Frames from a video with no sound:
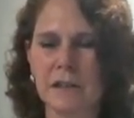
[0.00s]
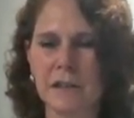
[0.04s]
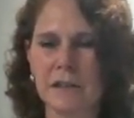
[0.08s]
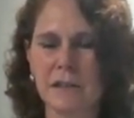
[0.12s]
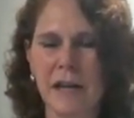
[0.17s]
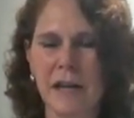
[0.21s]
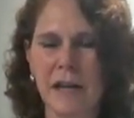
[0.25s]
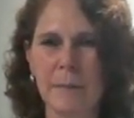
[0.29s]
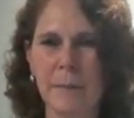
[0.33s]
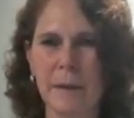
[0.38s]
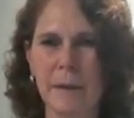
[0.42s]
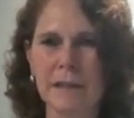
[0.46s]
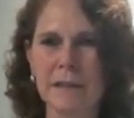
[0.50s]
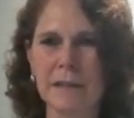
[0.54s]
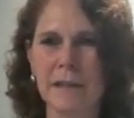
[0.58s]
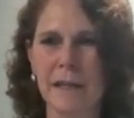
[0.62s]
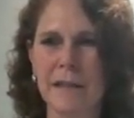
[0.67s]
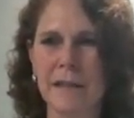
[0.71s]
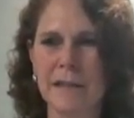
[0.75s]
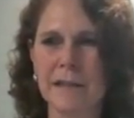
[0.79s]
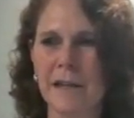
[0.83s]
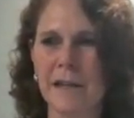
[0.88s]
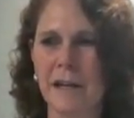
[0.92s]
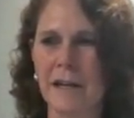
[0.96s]
is napping
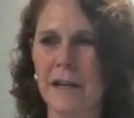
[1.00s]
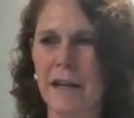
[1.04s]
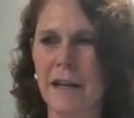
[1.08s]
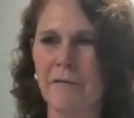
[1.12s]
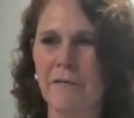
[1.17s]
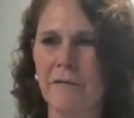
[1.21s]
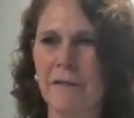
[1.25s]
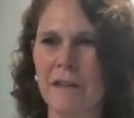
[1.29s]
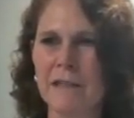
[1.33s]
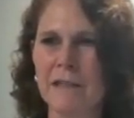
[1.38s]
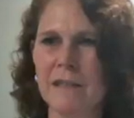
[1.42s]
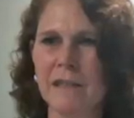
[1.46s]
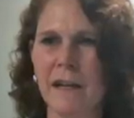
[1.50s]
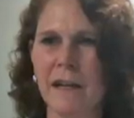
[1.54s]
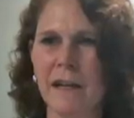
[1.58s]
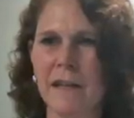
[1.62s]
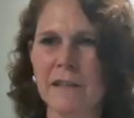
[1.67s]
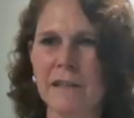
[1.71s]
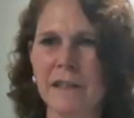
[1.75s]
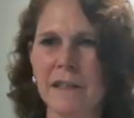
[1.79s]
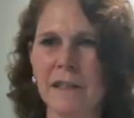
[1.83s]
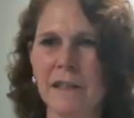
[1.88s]
science, not caffeine science.